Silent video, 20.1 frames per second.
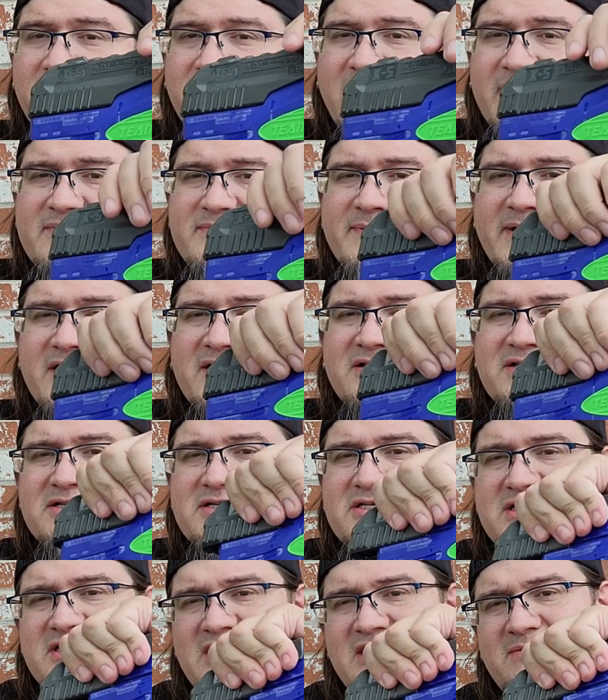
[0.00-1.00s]
Prime's back on
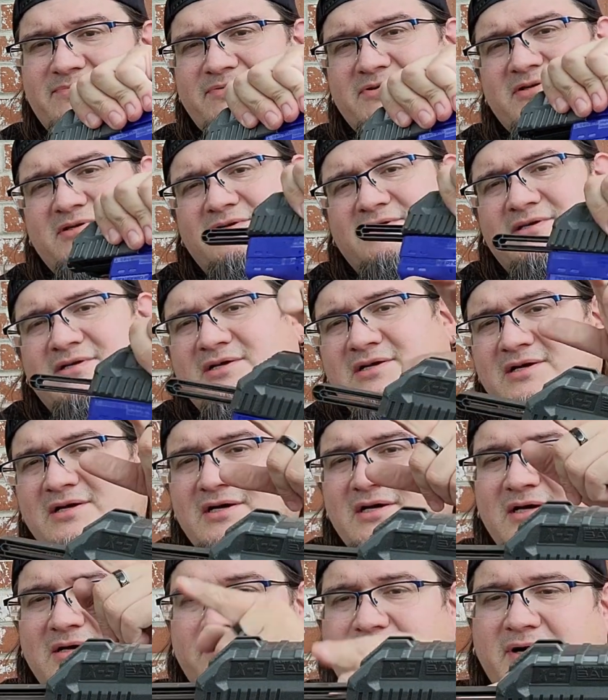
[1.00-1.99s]
the top,
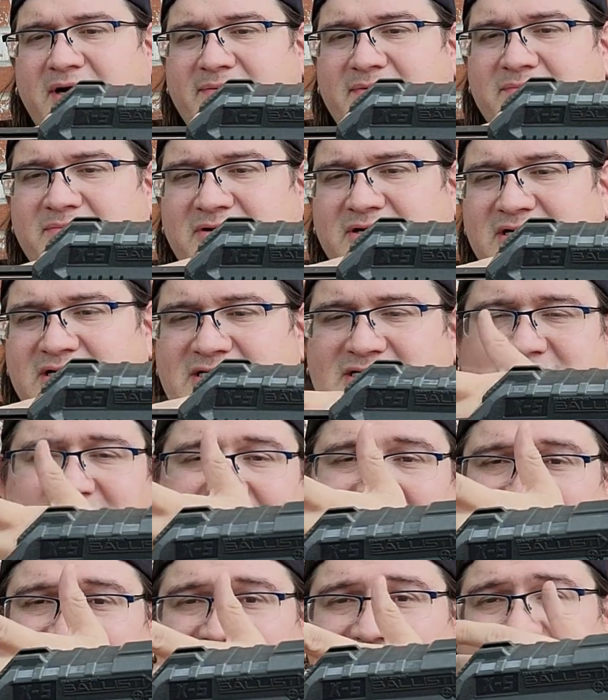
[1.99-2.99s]
priming bar
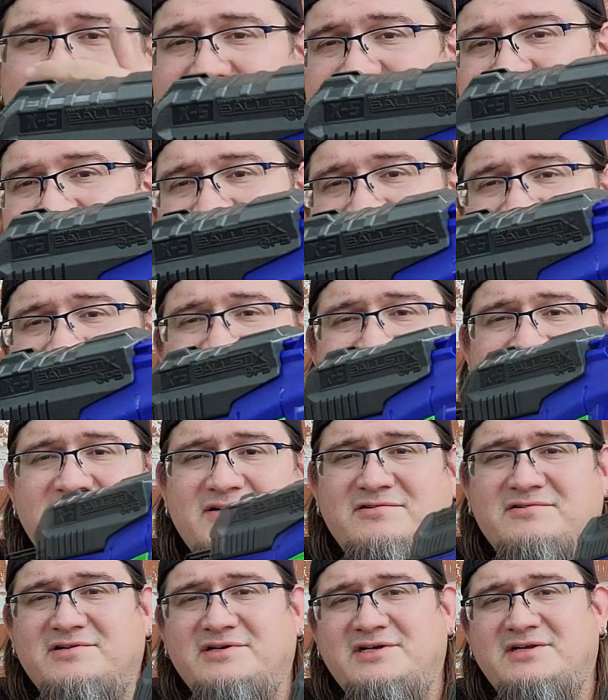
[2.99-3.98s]
stays out, kind of
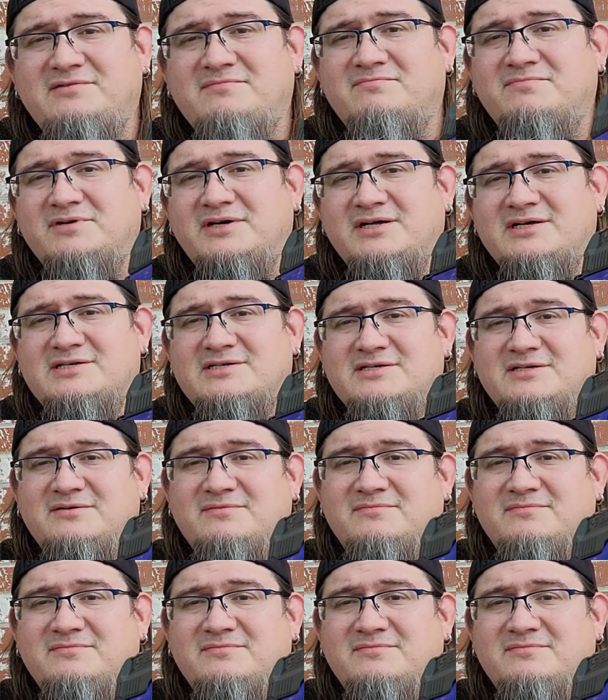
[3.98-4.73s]
annoying, but